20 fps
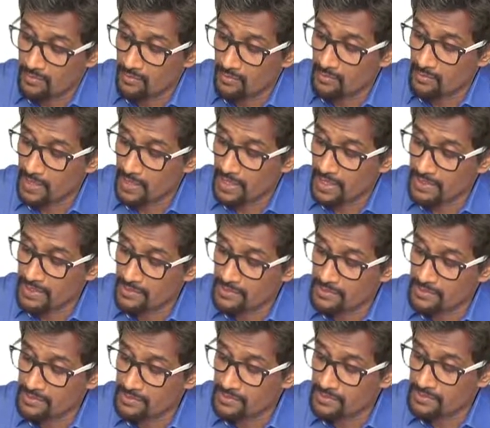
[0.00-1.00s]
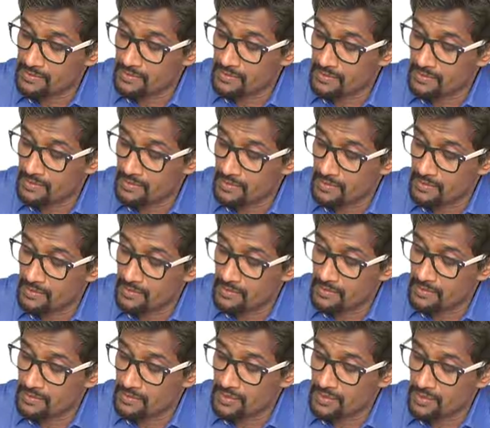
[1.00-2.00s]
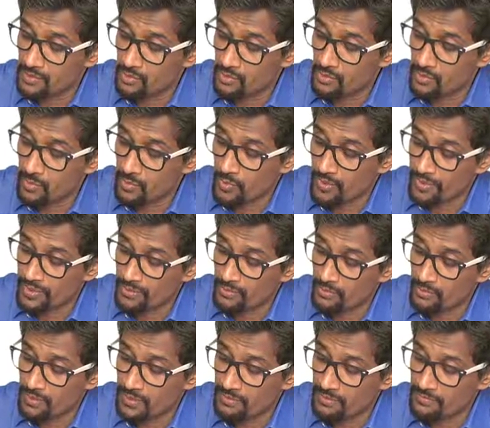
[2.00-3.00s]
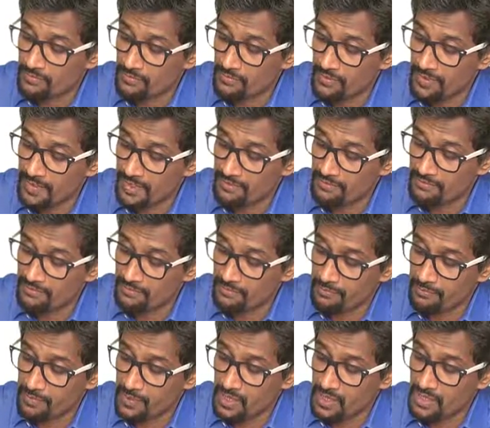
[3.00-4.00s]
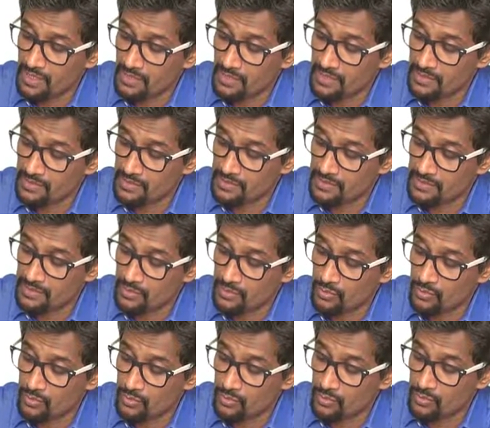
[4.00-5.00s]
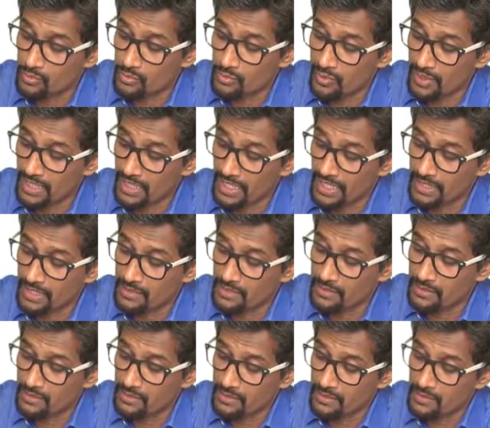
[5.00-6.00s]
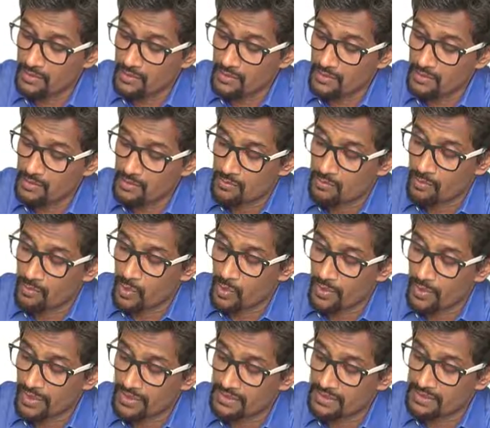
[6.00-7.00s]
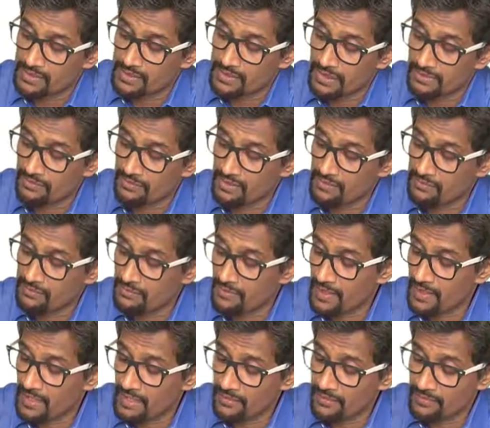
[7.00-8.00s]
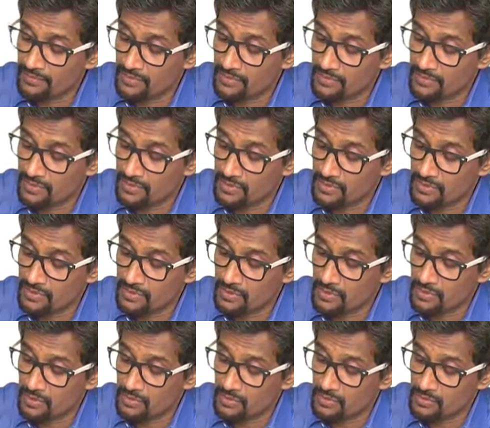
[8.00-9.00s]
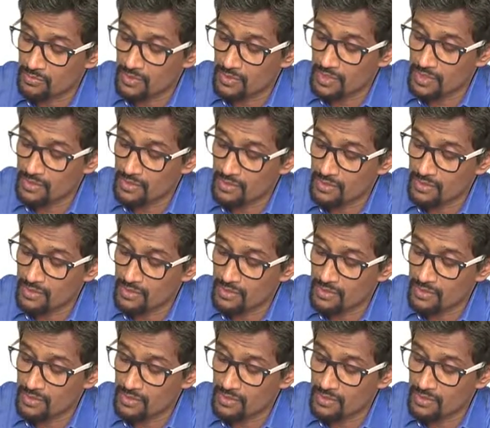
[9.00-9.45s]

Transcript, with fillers: minus zero point one five P is two hundred twenty-eight point seven five, which will turn out to be